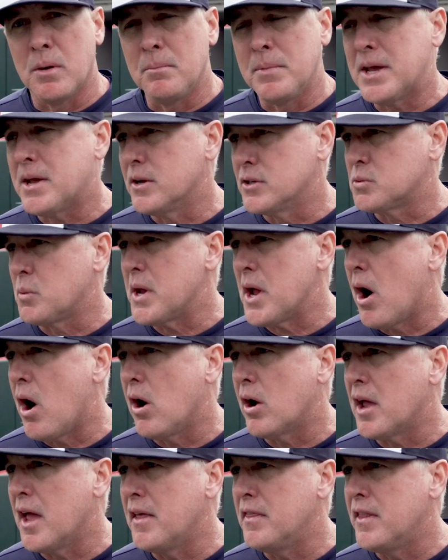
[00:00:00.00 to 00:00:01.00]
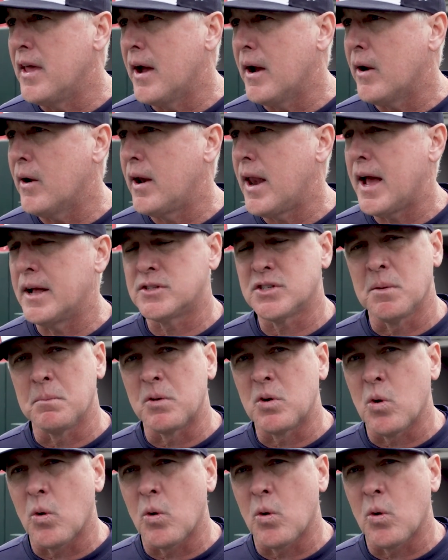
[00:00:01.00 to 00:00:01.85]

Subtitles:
because we hung in there and had some